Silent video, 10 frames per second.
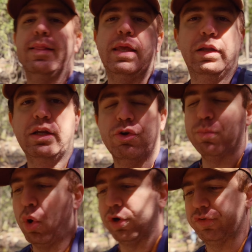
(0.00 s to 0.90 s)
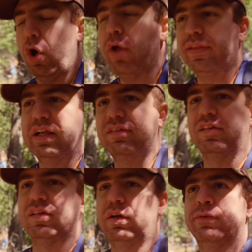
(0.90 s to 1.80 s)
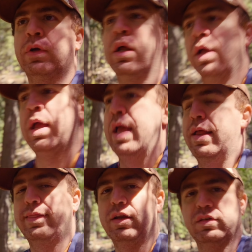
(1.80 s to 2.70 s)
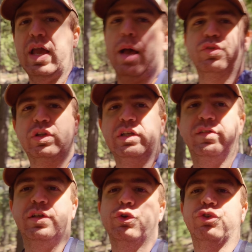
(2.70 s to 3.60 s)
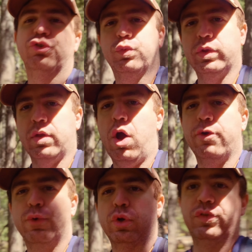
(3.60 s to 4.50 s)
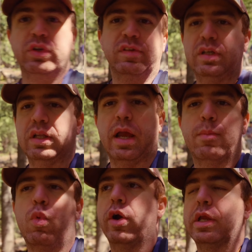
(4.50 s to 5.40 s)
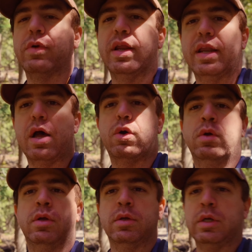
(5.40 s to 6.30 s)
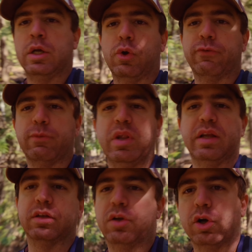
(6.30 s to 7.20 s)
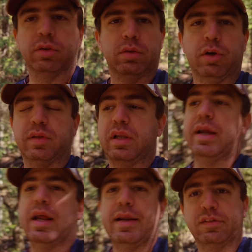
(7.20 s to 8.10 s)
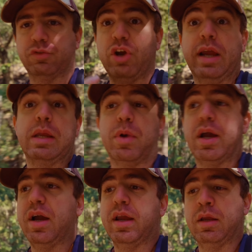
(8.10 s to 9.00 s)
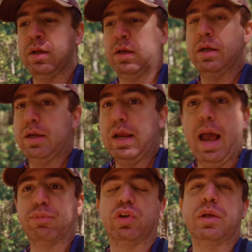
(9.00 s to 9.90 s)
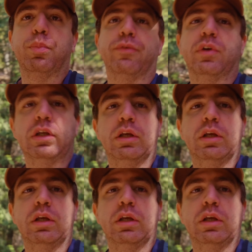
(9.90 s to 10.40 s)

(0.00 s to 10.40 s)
the linear motors on the lens itself, there's absolutely zero issues with autofocus. You can see like I'm walking right now, going from light to dark, dark to light, and it's tracking my eye absolutely perfectly.